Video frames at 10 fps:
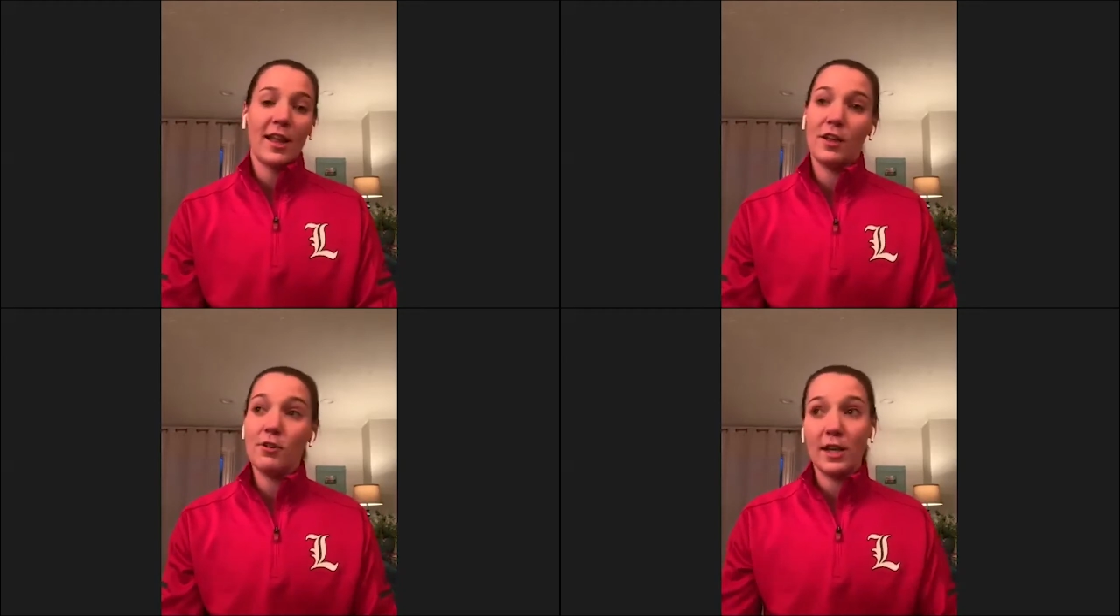
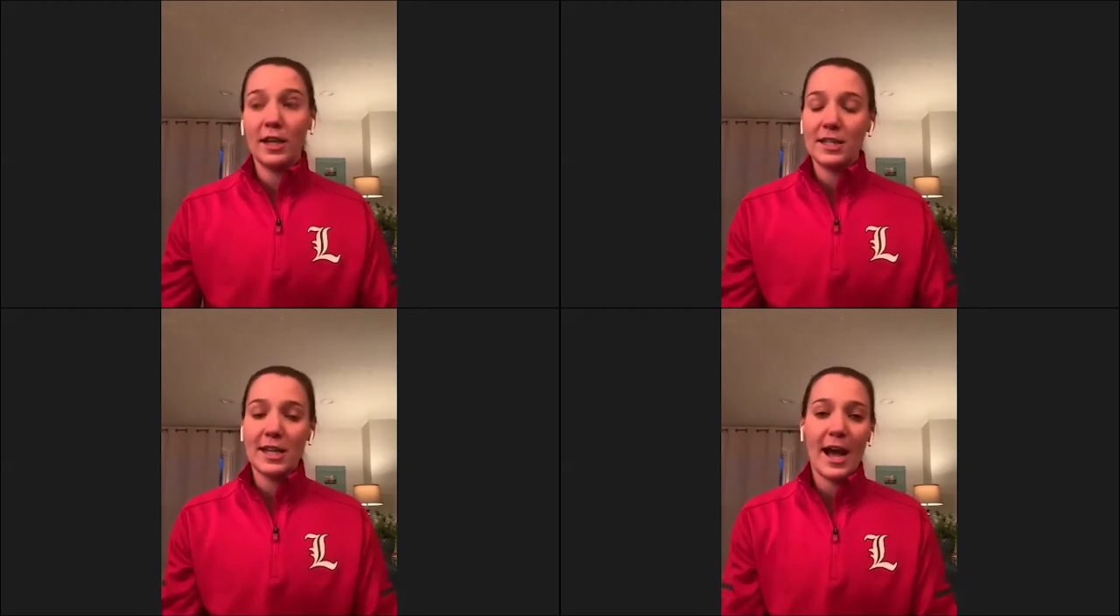that you
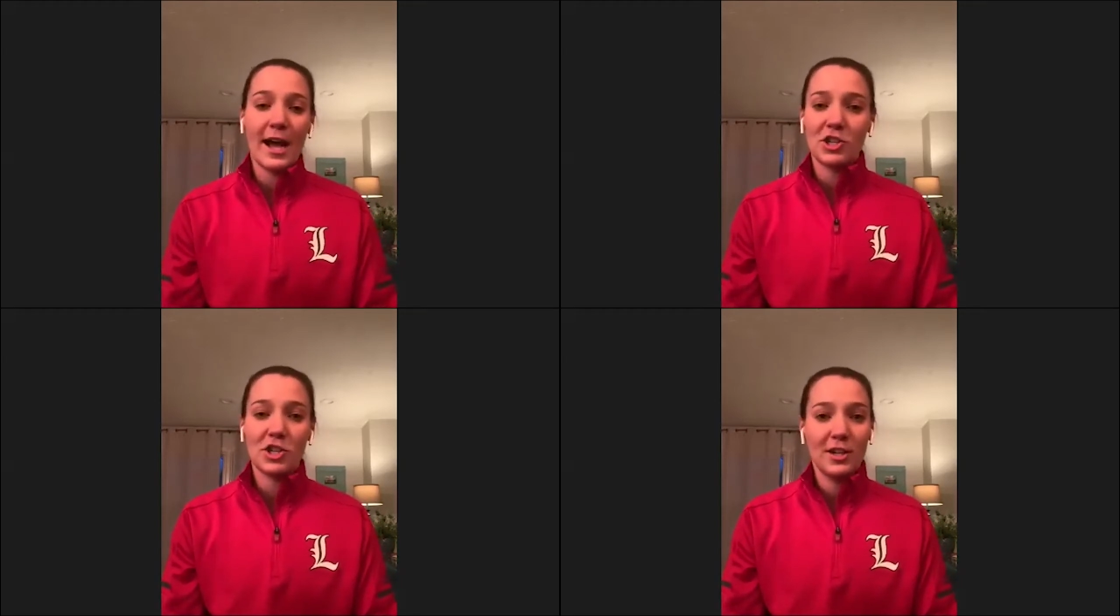could
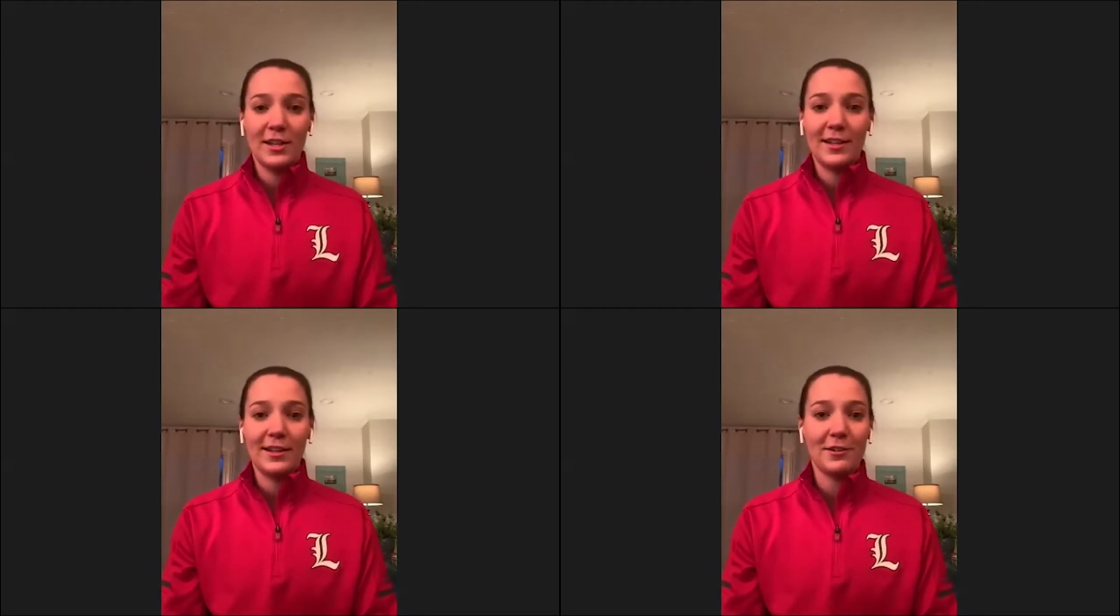attach
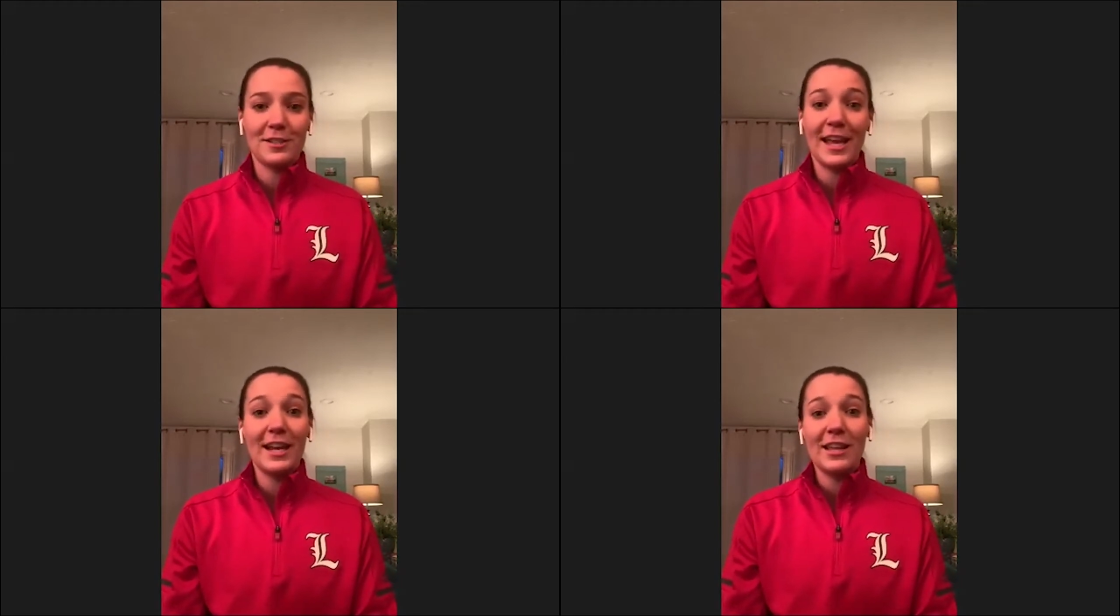
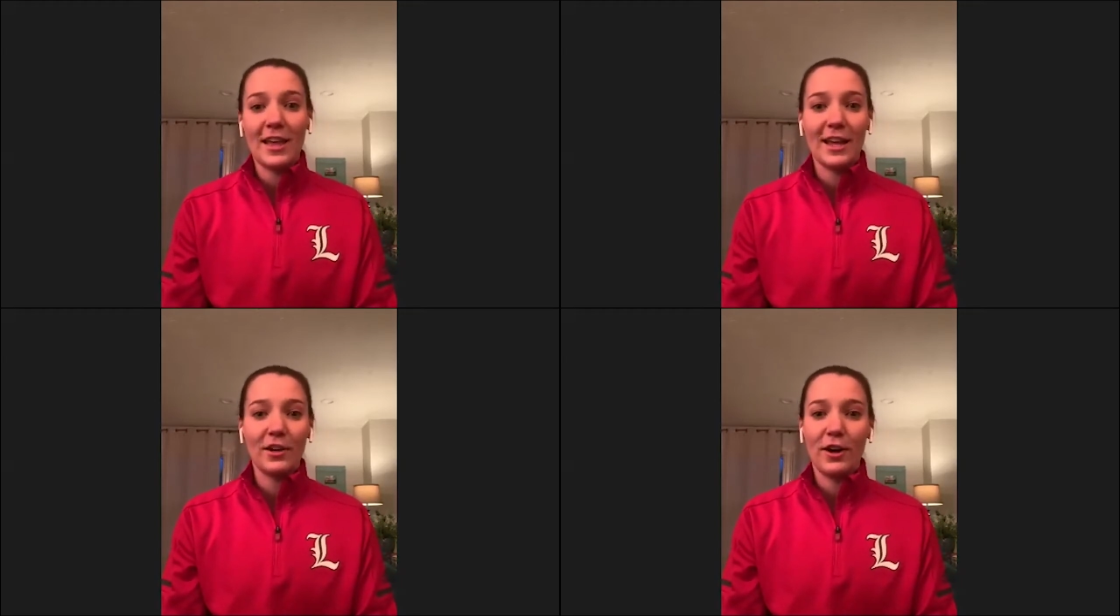to
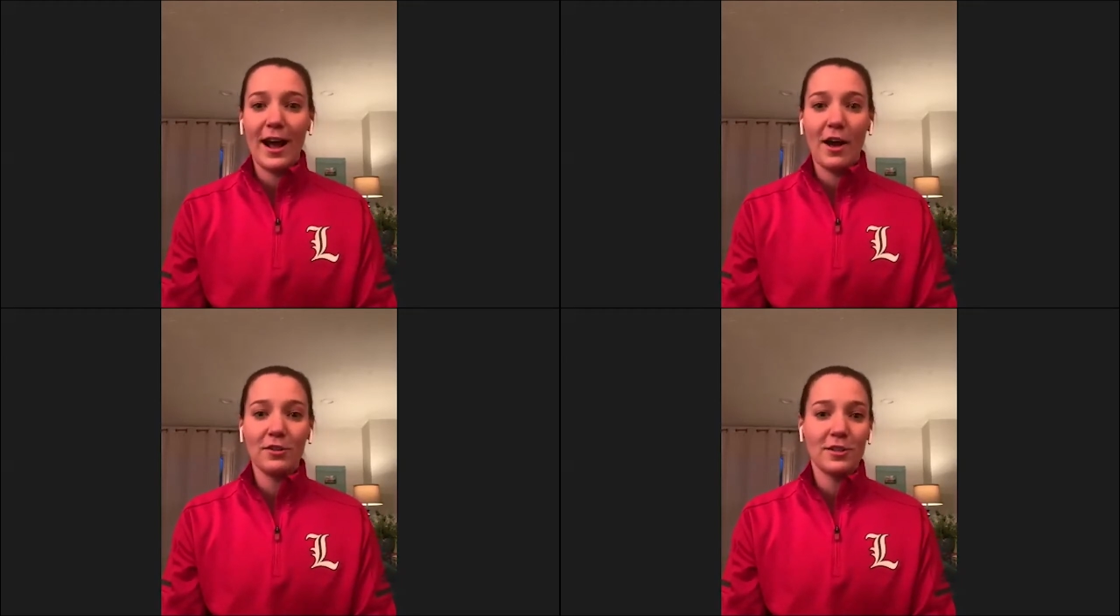anything in your
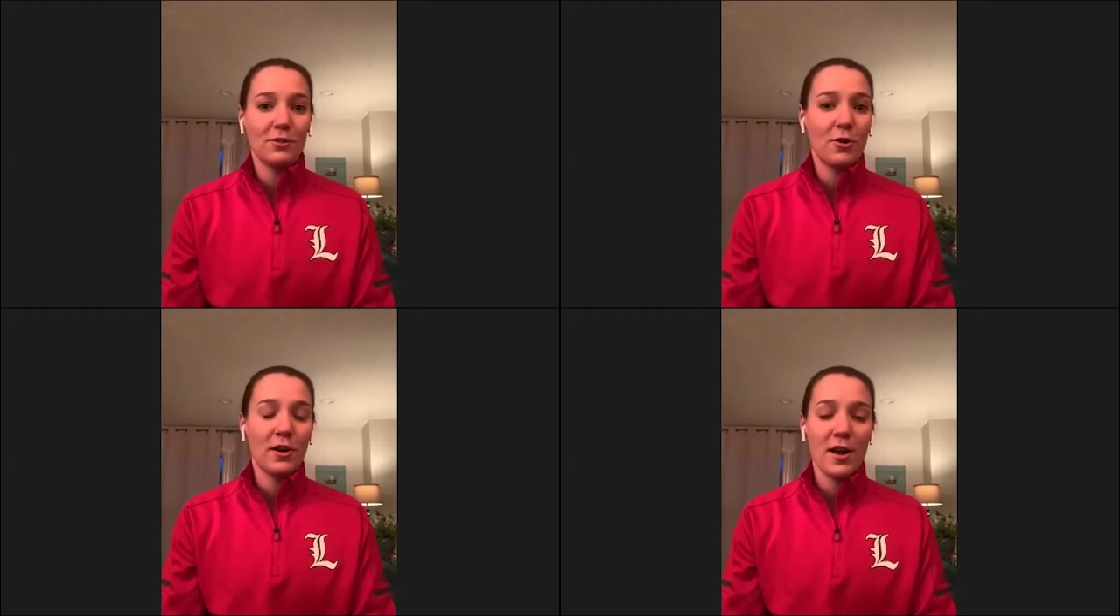house,
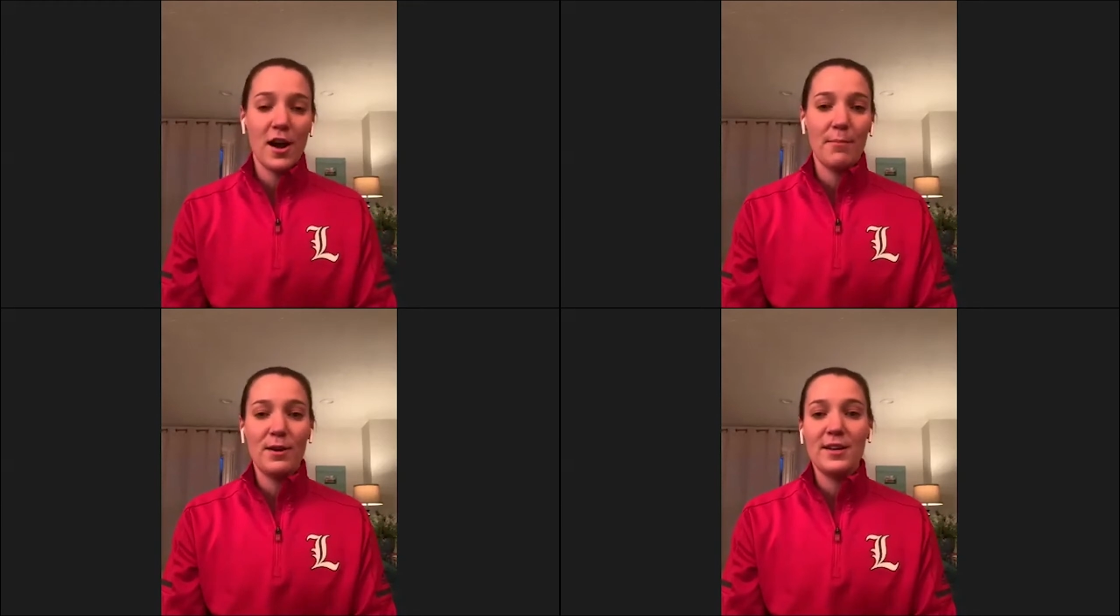a
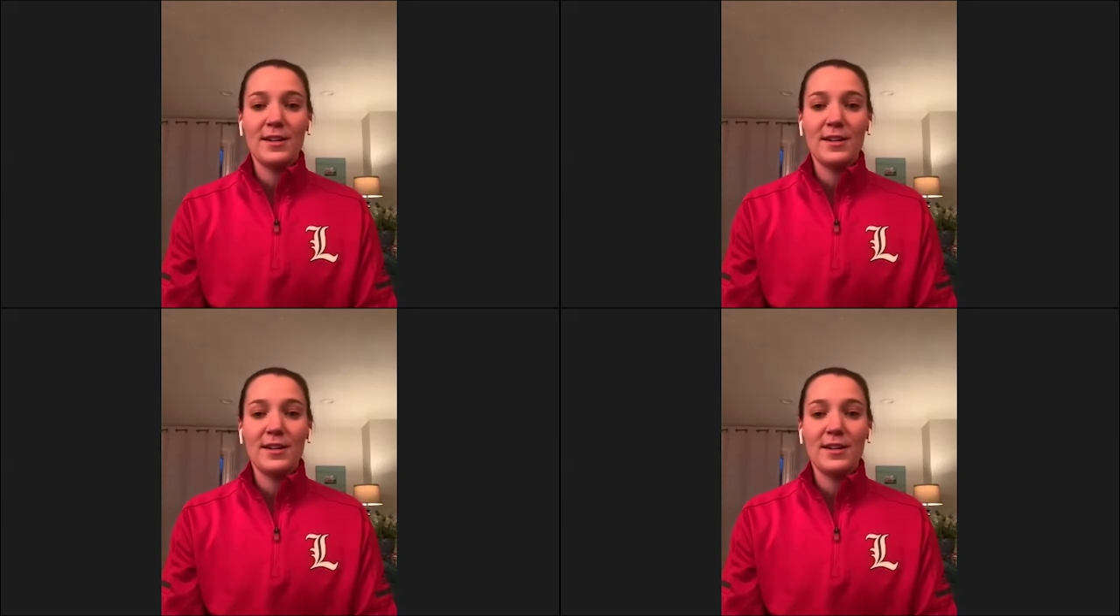doorknob,